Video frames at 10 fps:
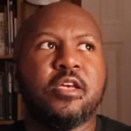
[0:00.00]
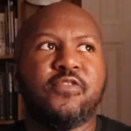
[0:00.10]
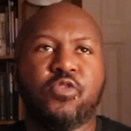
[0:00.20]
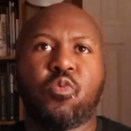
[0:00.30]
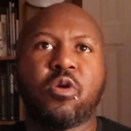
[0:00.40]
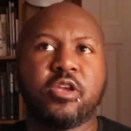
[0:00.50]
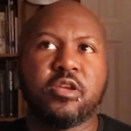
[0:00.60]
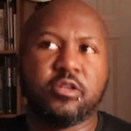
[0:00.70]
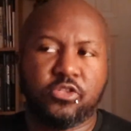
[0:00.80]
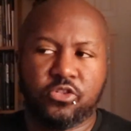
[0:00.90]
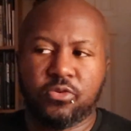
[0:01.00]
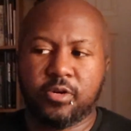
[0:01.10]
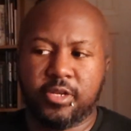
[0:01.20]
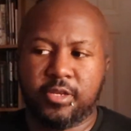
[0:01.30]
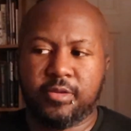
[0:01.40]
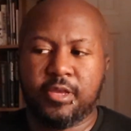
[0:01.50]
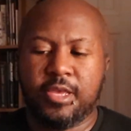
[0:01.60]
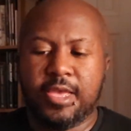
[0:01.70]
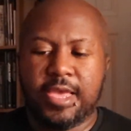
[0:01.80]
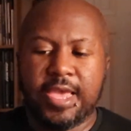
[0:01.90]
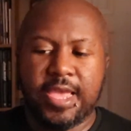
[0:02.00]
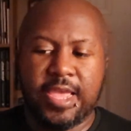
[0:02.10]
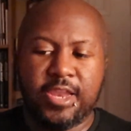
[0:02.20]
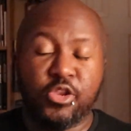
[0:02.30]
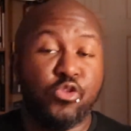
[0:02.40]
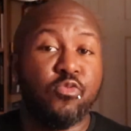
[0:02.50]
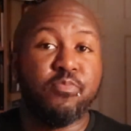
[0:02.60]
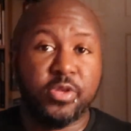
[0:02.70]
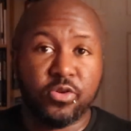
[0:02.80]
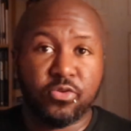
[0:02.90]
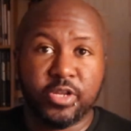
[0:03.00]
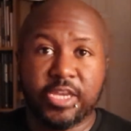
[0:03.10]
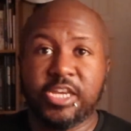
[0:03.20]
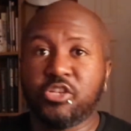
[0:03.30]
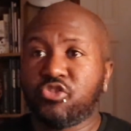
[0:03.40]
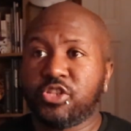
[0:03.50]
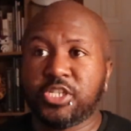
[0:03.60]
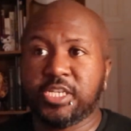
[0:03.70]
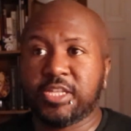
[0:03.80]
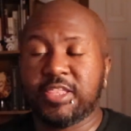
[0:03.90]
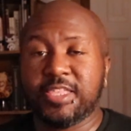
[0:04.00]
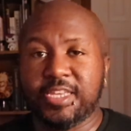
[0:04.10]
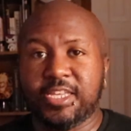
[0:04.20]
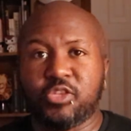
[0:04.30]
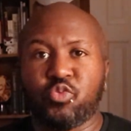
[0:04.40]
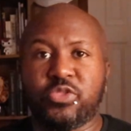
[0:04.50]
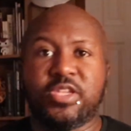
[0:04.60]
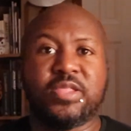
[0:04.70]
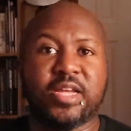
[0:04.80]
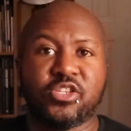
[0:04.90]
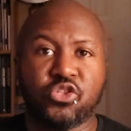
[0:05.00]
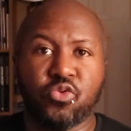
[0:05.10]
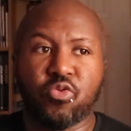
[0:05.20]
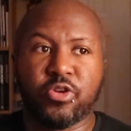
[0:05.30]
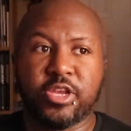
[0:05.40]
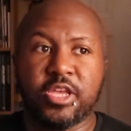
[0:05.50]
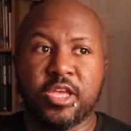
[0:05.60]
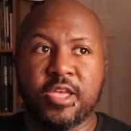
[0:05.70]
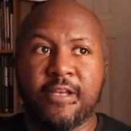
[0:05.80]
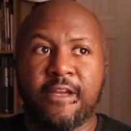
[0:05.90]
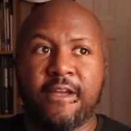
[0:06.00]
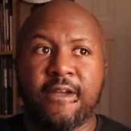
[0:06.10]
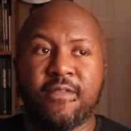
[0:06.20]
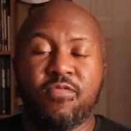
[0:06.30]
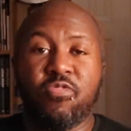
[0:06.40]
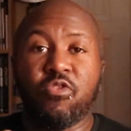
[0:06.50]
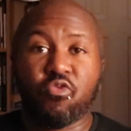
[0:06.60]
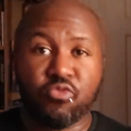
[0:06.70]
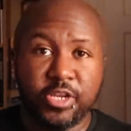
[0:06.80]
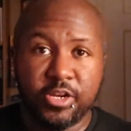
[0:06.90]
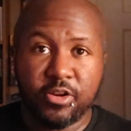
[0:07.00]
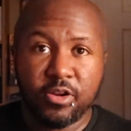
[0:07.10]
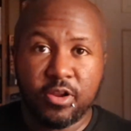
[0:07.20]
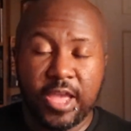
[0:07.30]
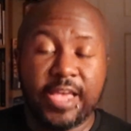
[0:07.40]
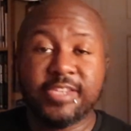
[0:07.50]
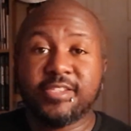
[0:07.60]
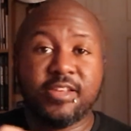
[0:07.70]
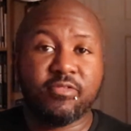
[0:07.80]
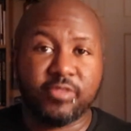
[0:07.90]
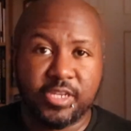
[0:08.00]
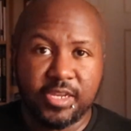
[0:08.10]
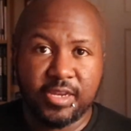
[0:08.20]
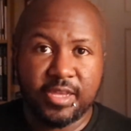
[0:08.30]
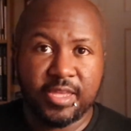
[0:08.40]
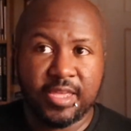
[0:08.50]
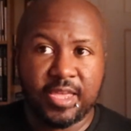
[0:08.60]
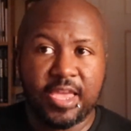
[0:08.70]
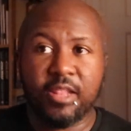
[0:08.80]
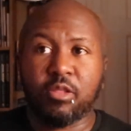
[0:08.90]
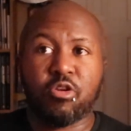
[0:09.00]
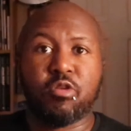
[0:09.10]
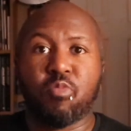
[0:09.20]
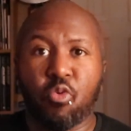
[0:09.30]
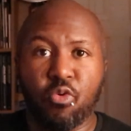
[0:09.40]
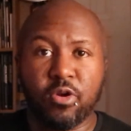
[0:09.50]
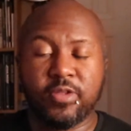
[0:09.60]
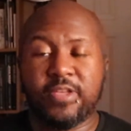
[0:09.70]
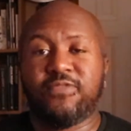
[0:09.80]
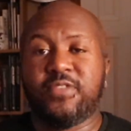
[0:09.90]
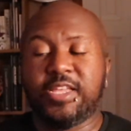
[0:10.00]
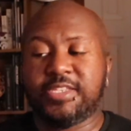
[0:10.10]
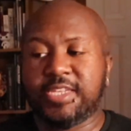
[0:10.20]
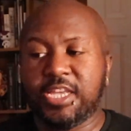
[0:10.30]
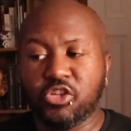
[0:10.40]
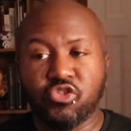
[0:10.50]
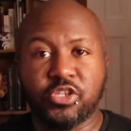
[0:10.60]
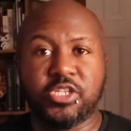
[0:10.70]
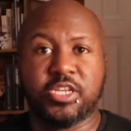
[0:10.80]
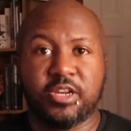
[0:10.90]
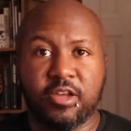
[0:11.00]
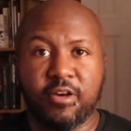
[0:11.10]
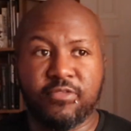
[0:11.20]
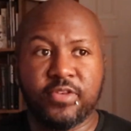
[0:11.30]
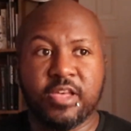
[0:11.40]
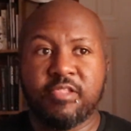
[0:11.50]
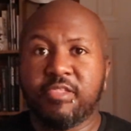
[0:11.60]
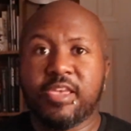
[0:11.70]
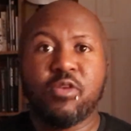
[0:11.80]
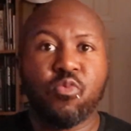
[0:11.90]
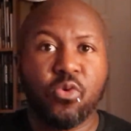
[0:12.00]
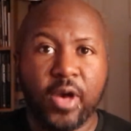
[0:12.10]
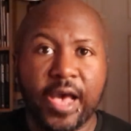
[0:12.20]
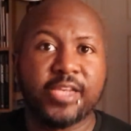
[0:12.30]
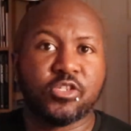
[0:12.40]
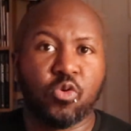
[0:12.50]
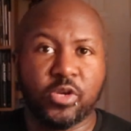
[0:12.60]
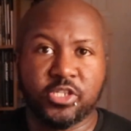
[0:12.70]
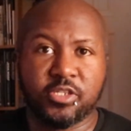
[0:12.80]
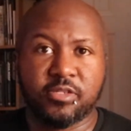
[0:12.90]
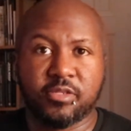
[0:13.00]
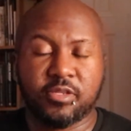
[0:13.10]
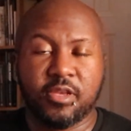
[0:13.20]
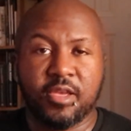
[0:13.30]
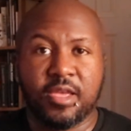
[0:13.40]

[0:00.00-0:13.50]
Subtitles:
If you're working on a story and you build interesting things within that story, the reader, as they read and learn more, if it's interesting enough, they will ask questions.